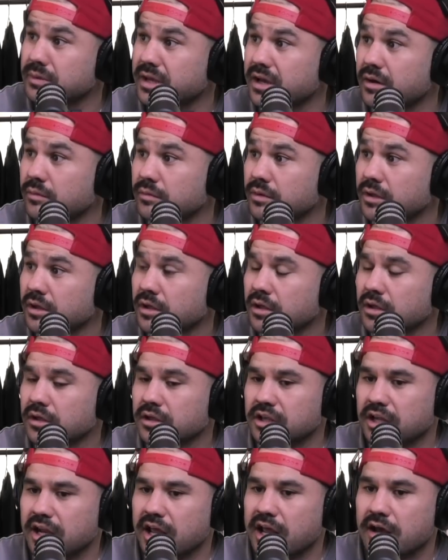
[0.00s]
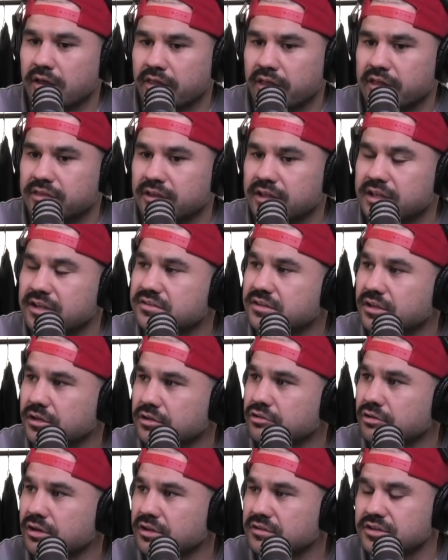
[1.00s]
on him, how they think he's
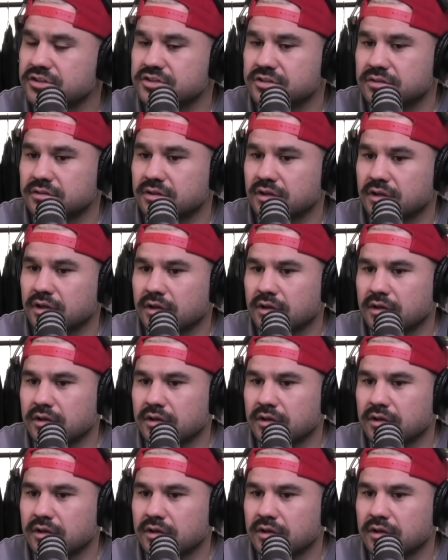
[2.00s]
going to transition,